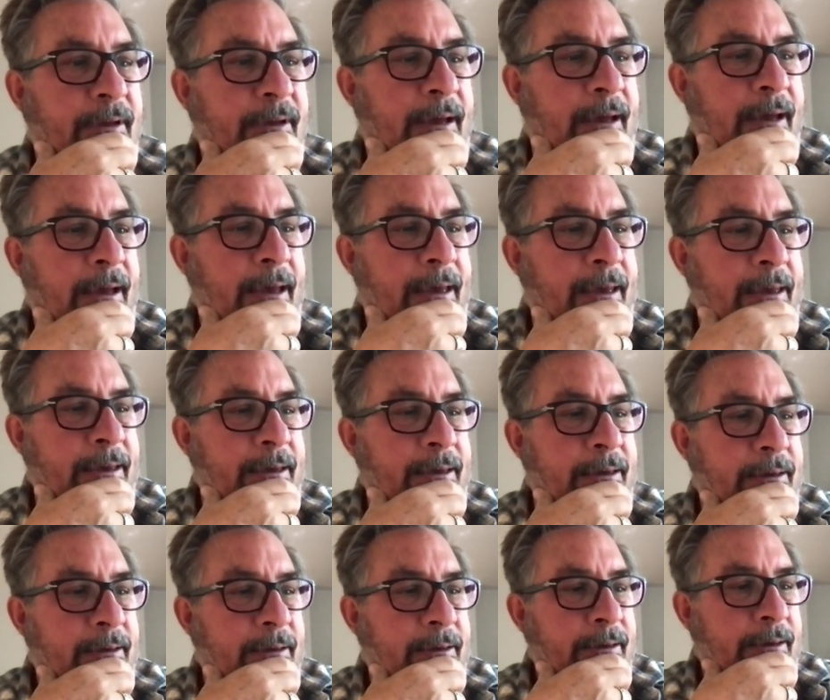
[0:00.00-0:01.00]
I
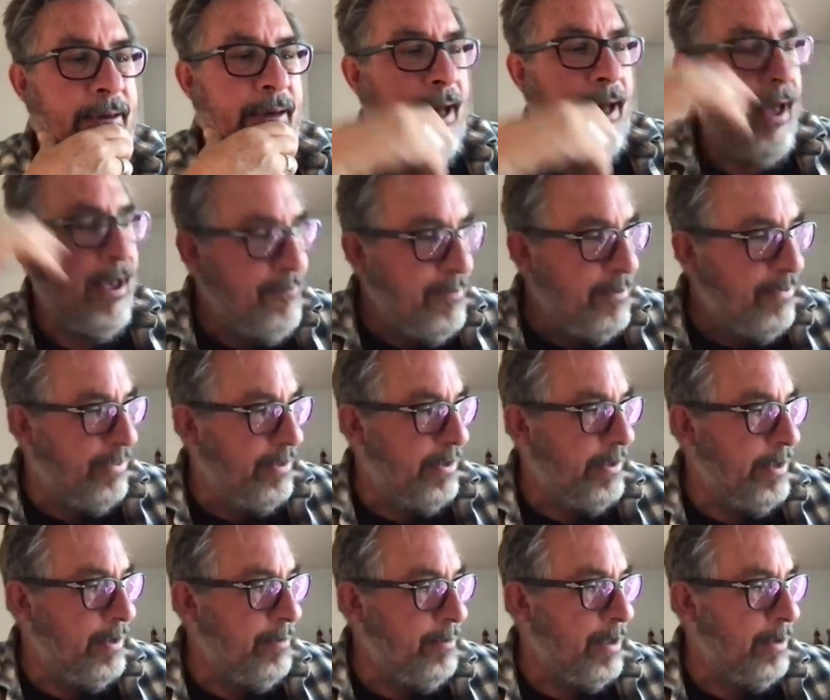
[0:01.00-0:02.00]
I've been
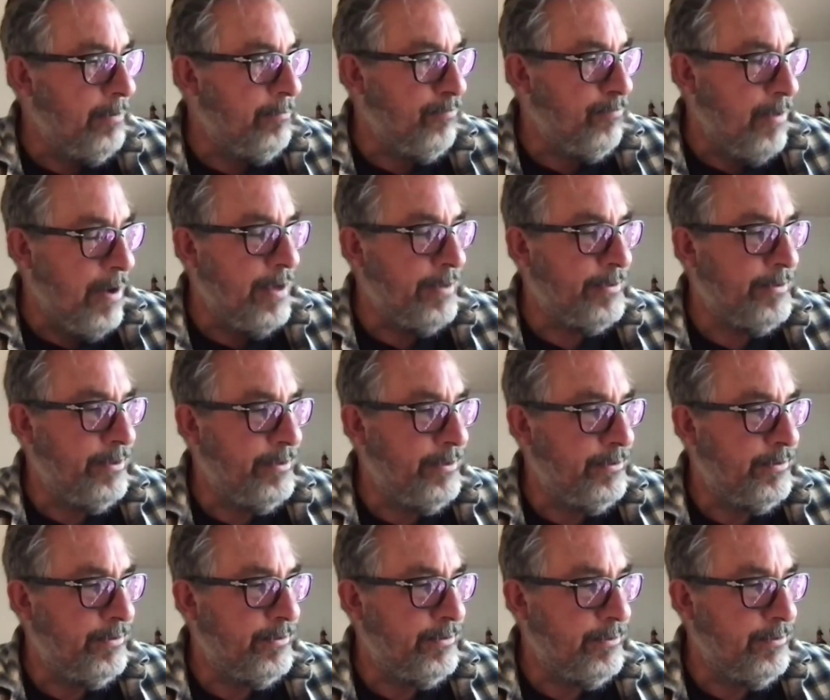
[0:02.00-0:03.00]
thinking about
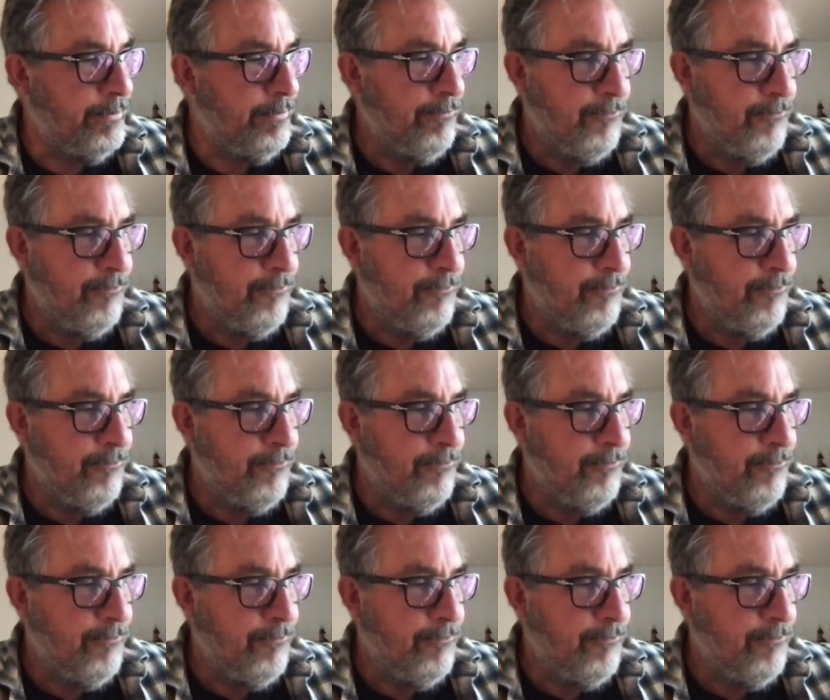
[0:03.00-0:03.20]
practice